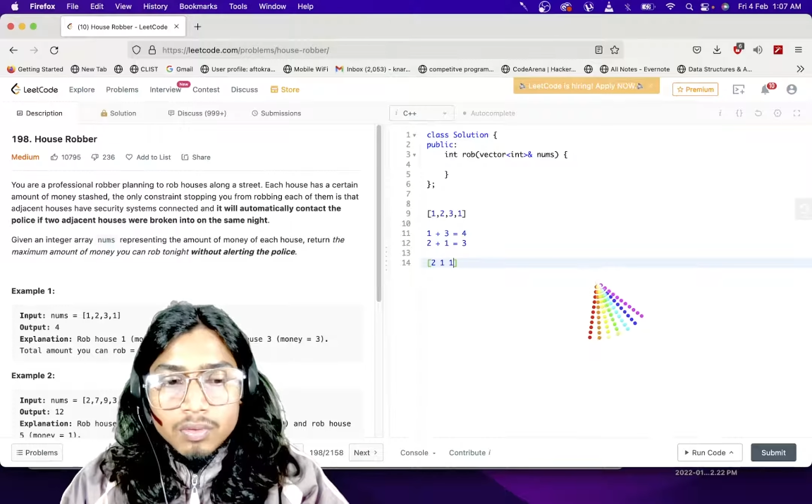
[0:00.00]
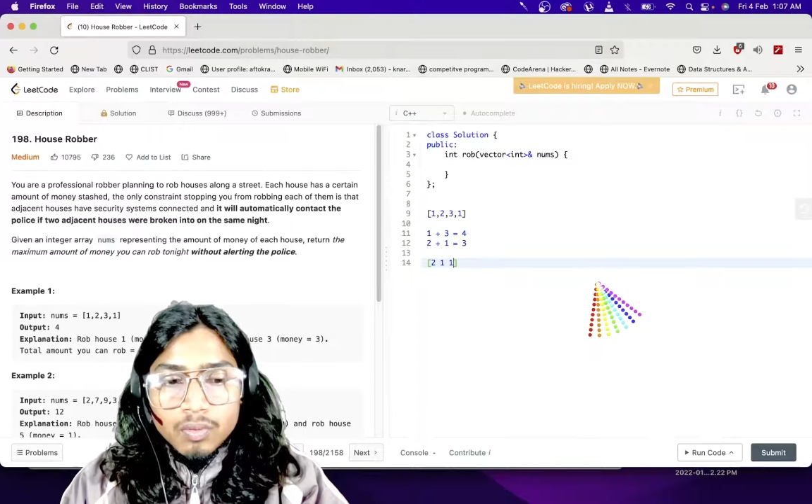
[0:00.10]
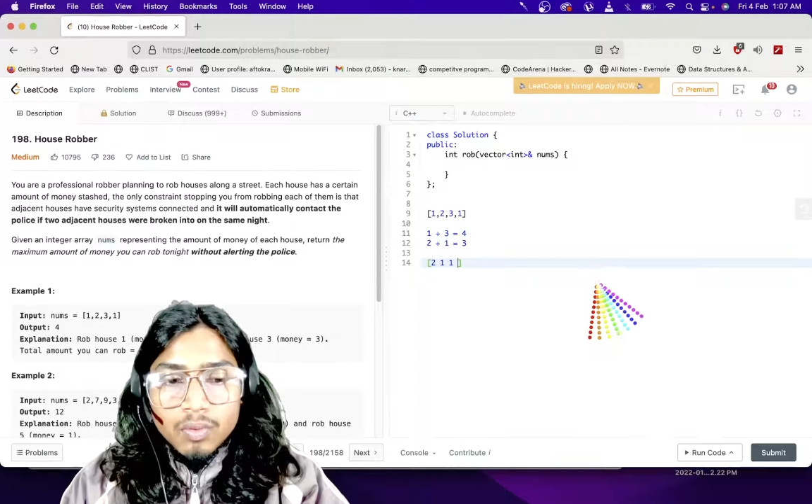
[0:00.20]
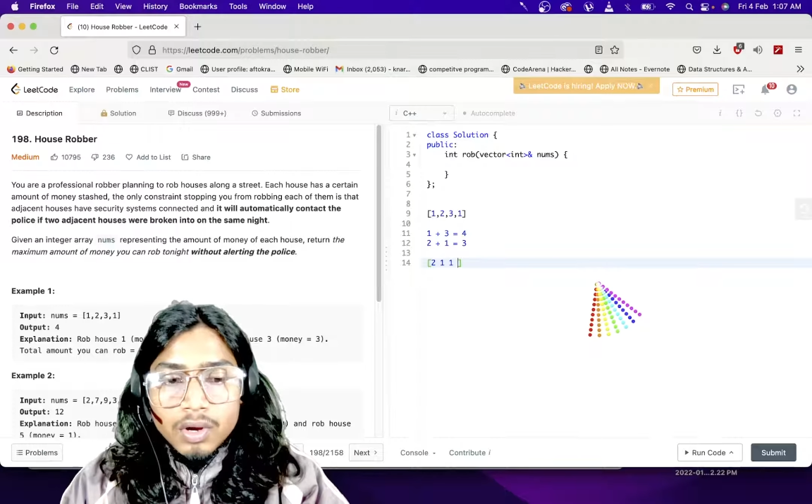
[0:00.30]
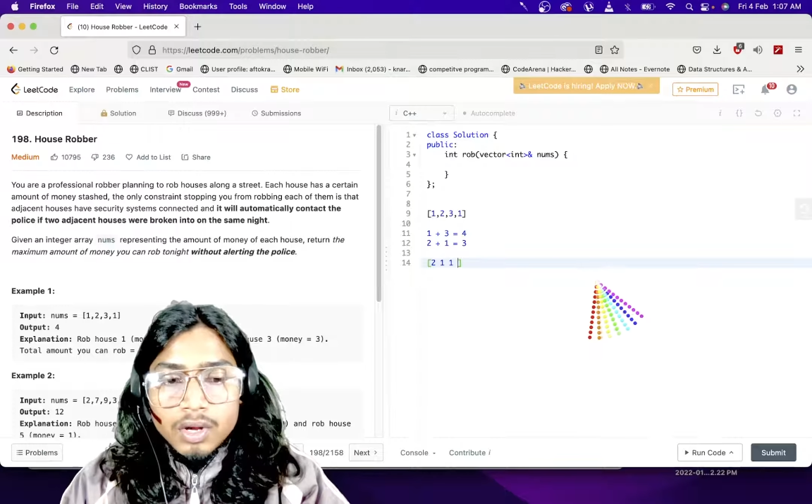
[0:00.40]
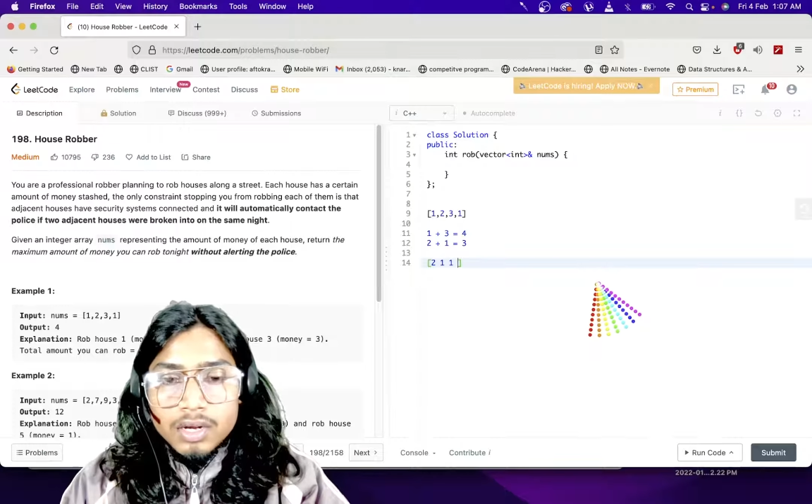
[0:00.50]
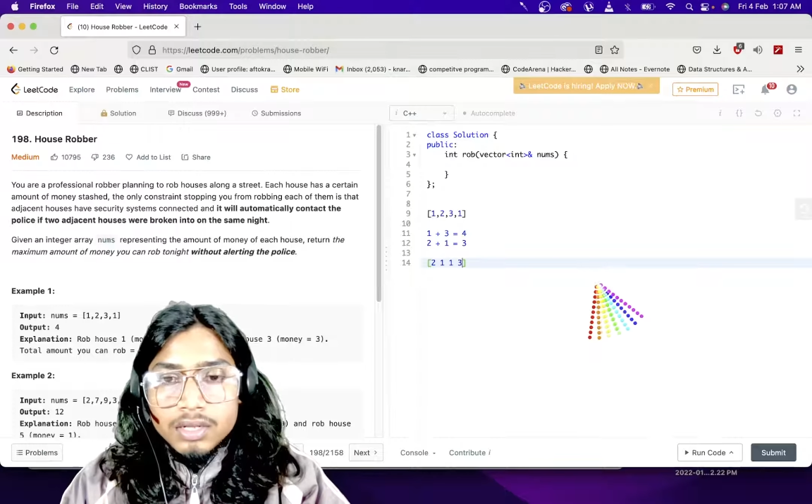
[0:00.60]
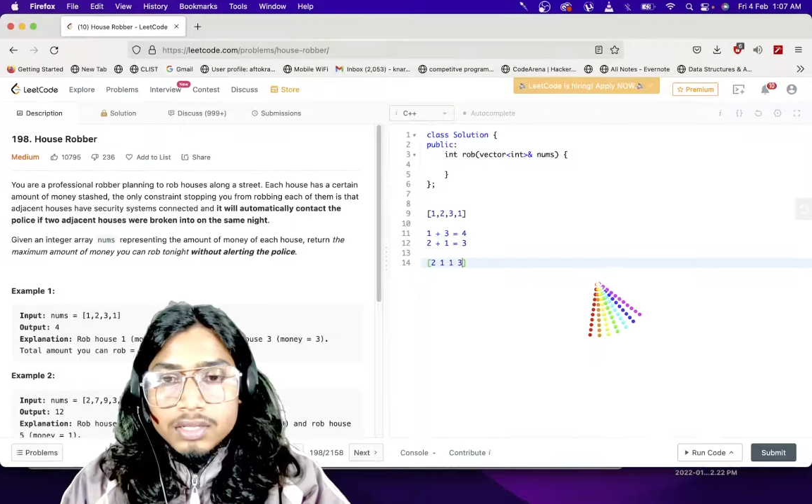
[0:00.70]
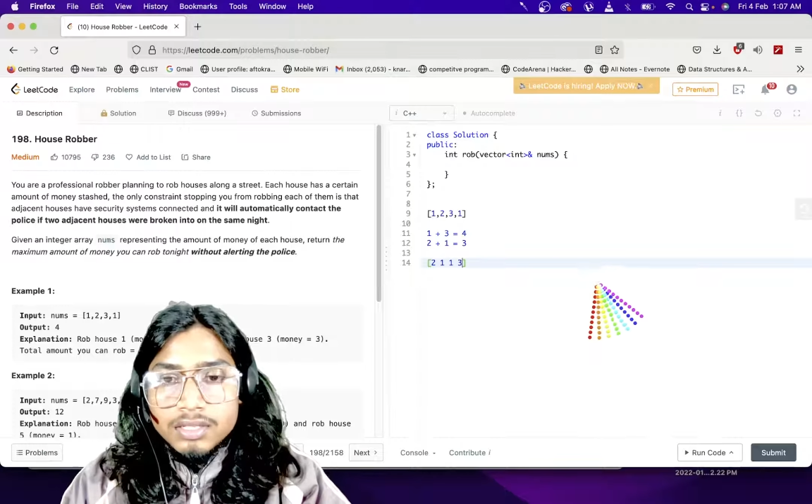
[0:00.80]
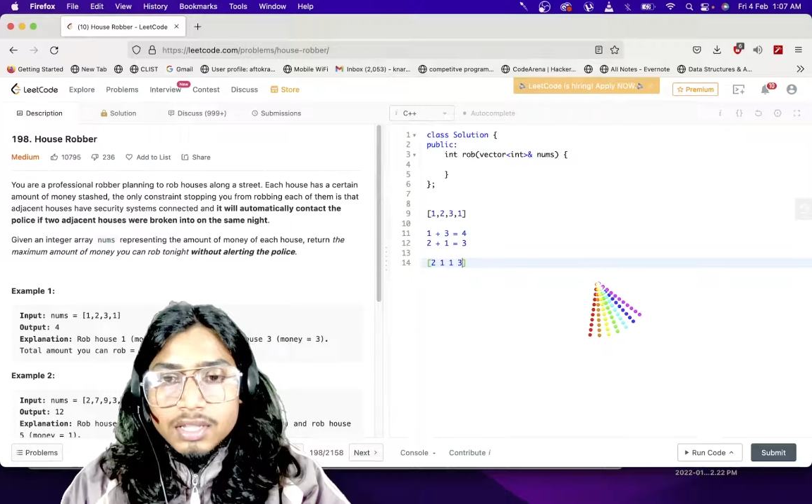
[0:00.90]
1
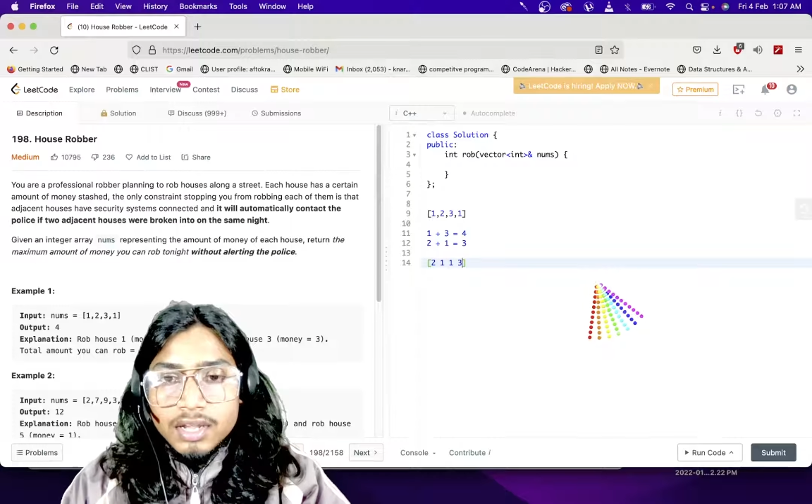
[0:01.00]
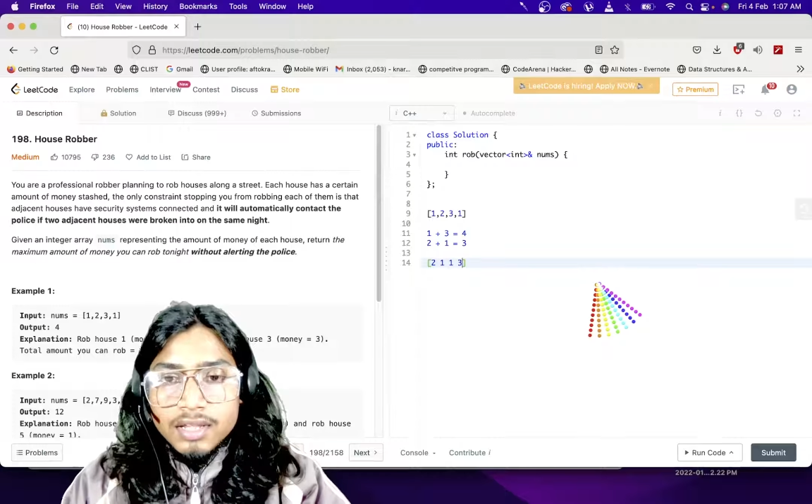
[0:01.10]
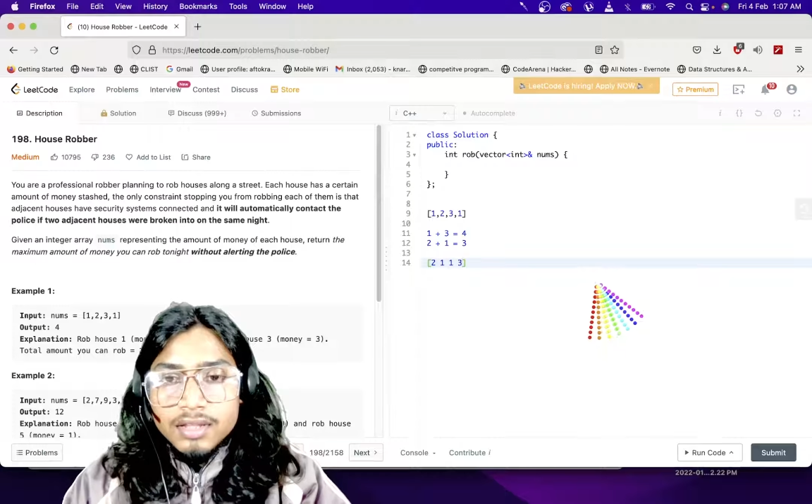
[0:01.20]
3.